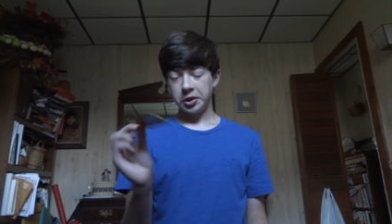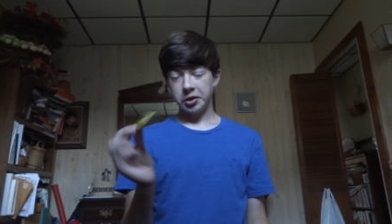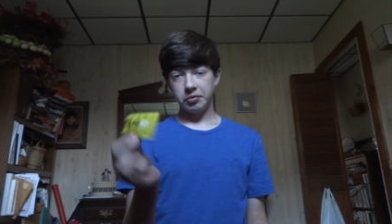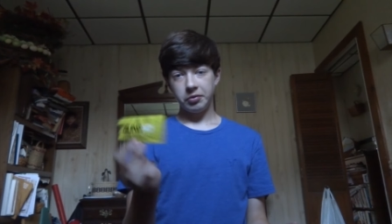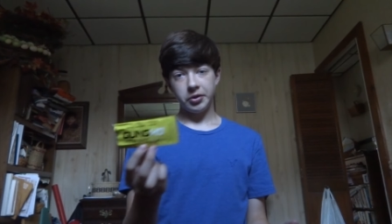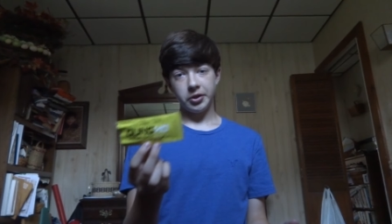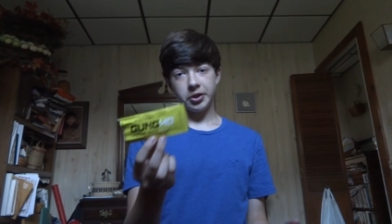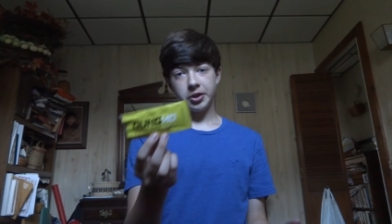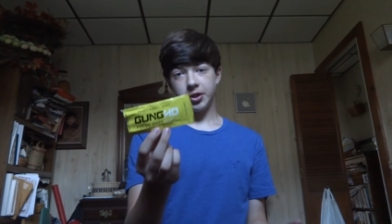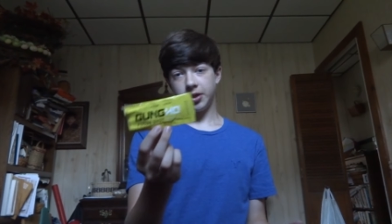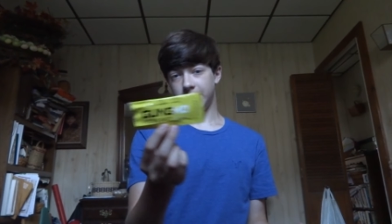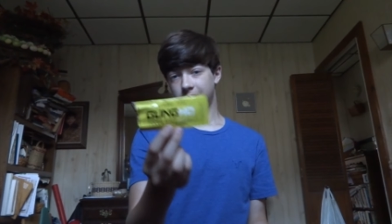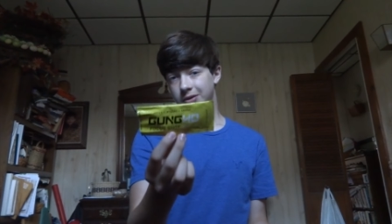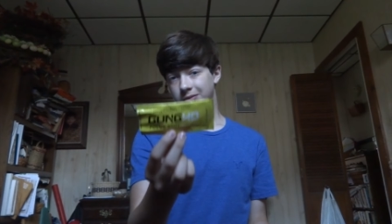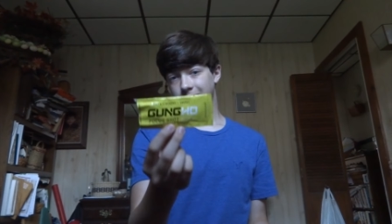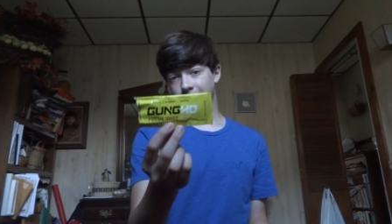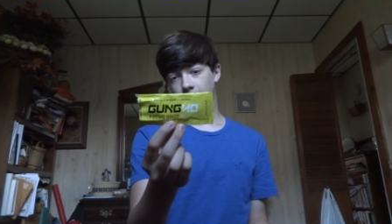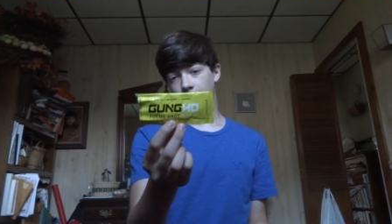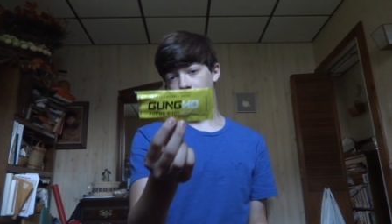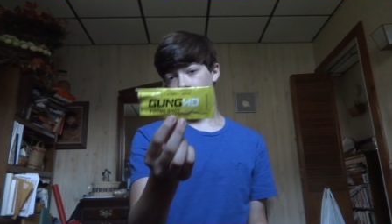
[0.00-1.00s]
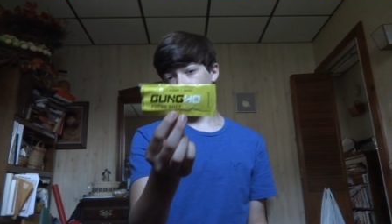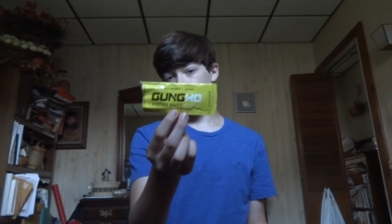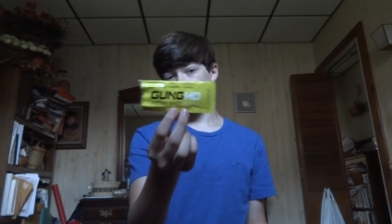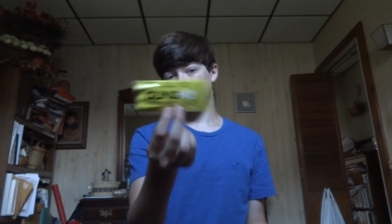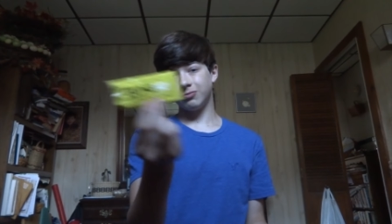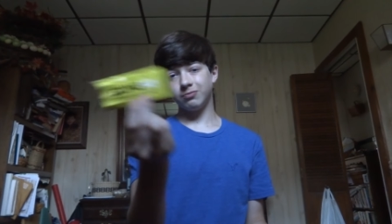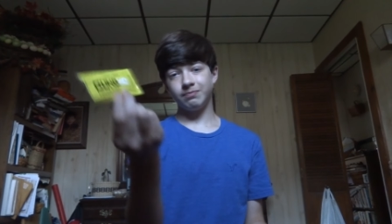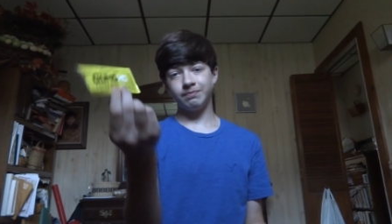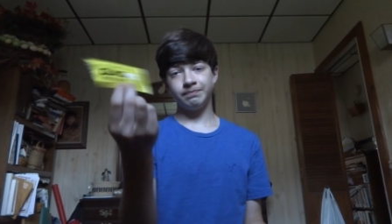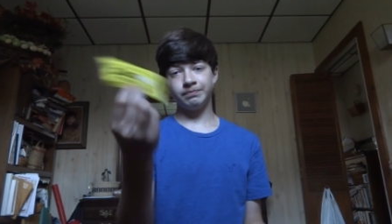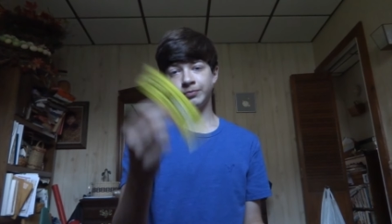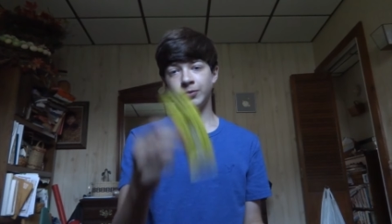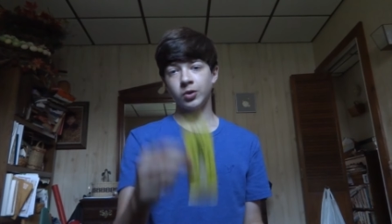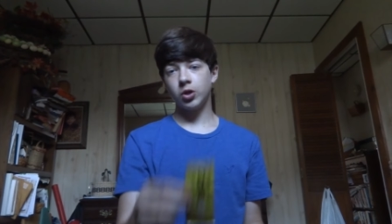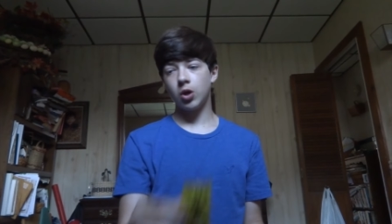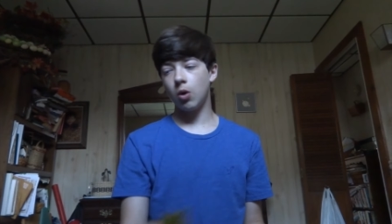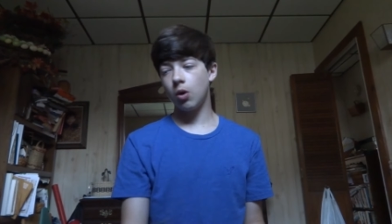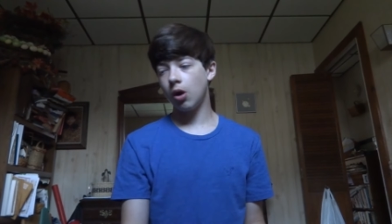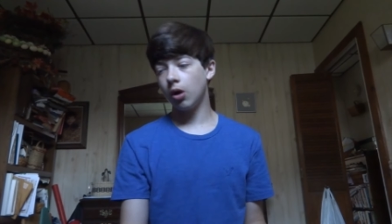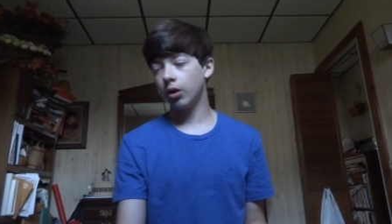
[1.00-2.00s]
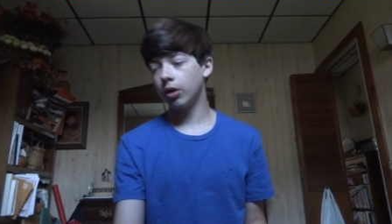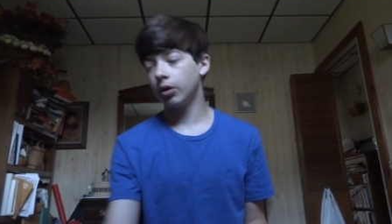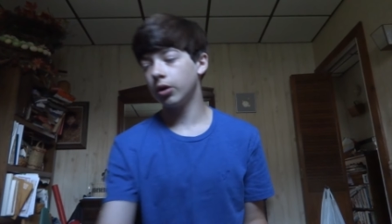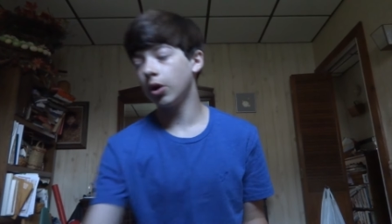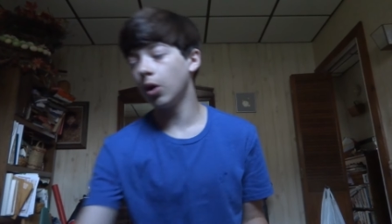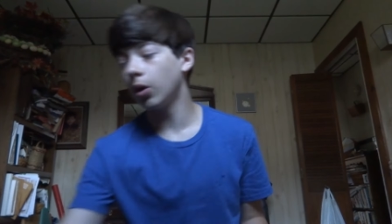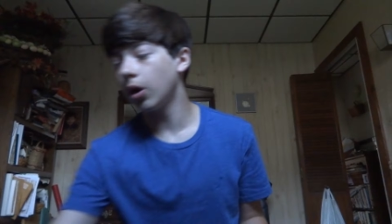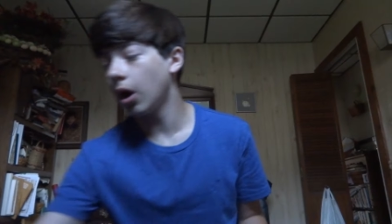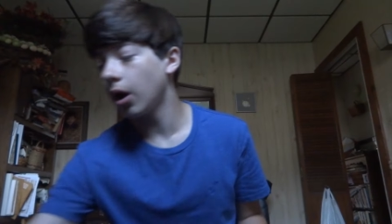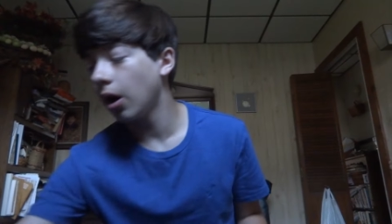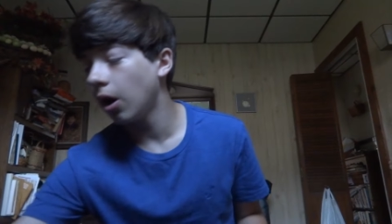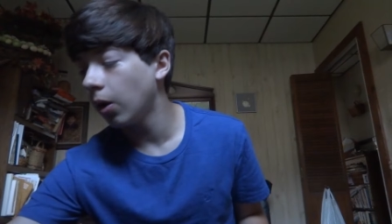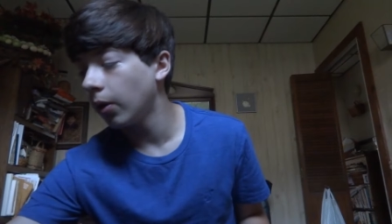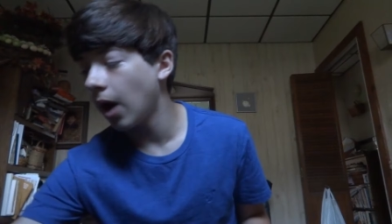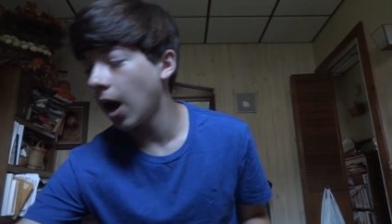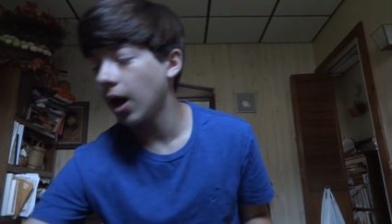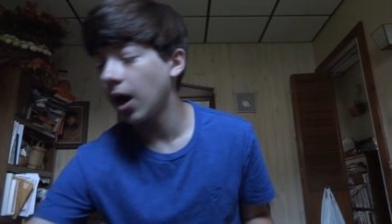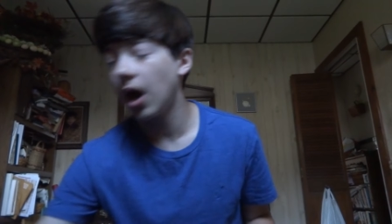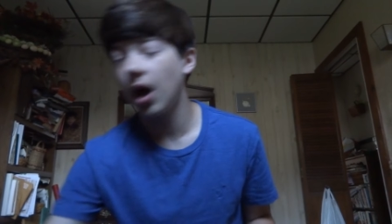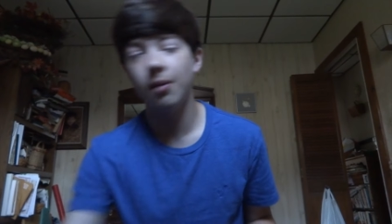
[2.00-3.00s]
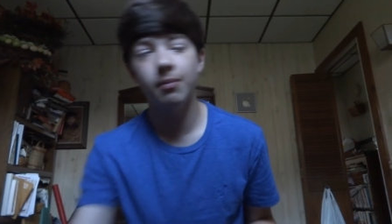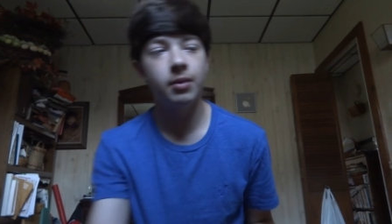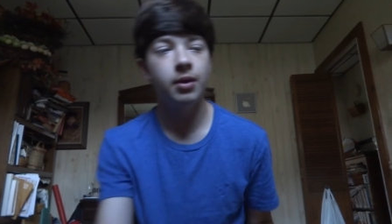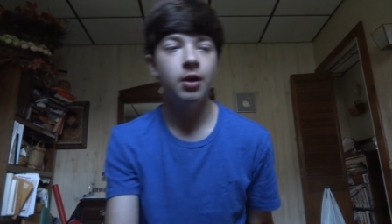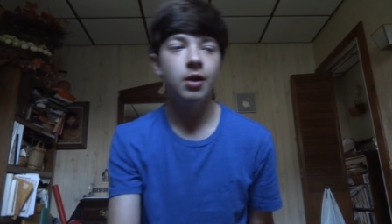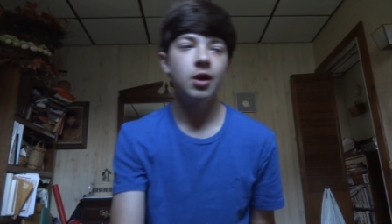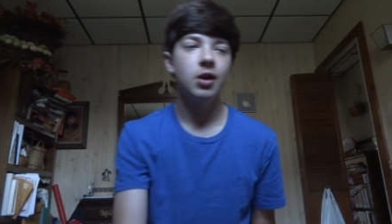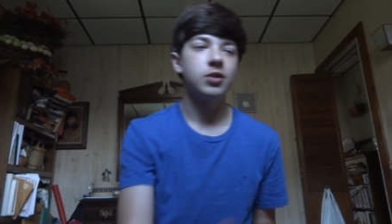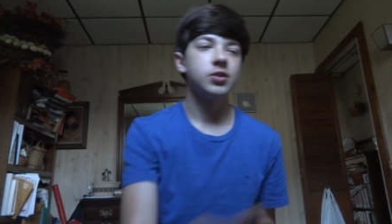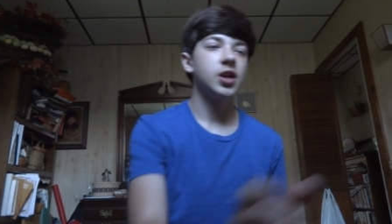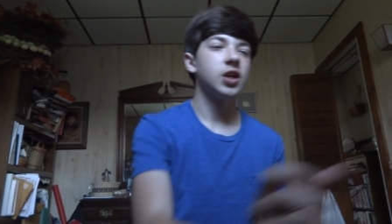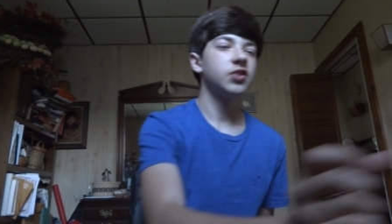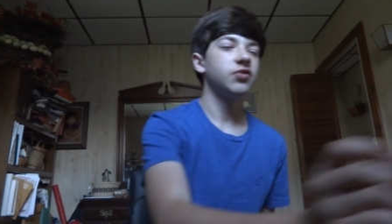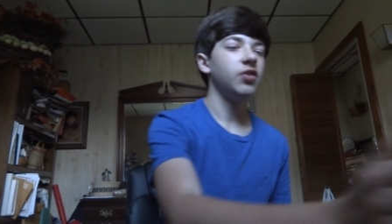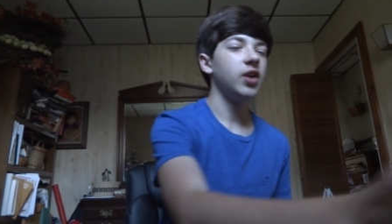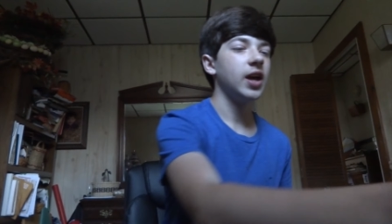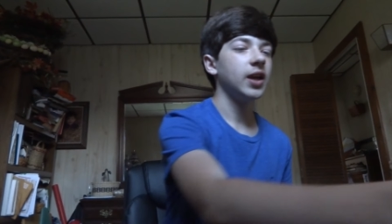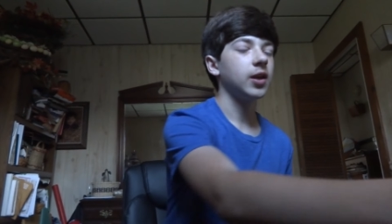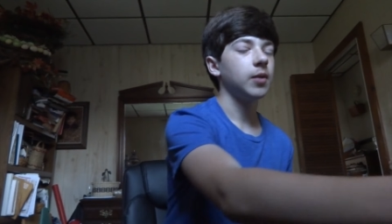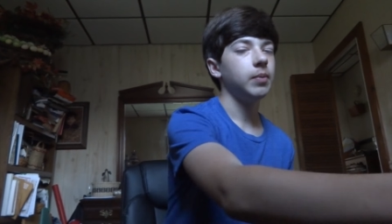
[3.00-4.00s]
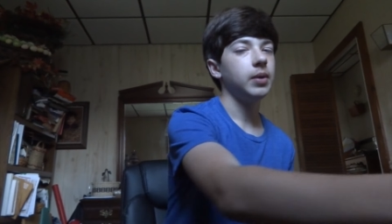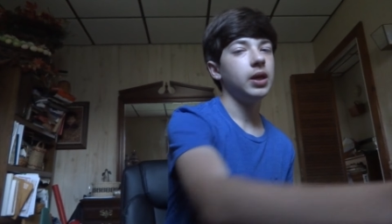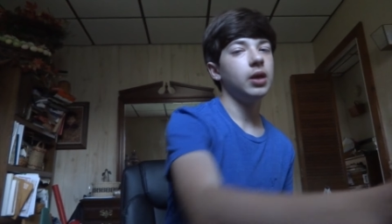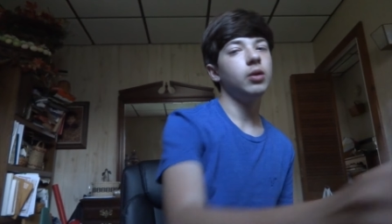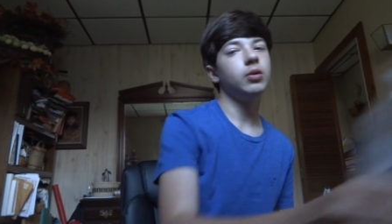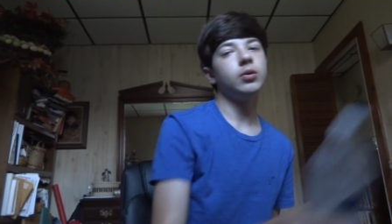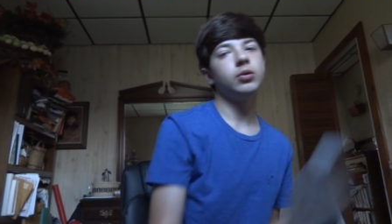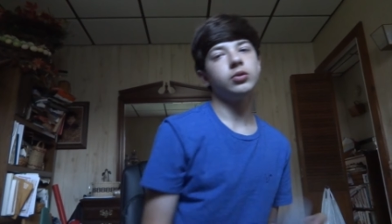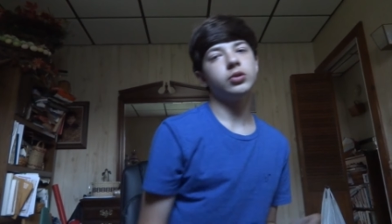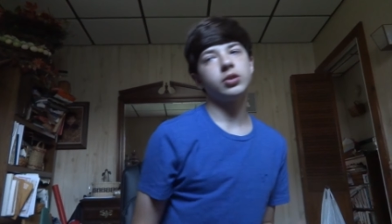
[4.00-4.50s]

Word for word: really good. Gung ho. Go hung, go gungho.com slash flyakp.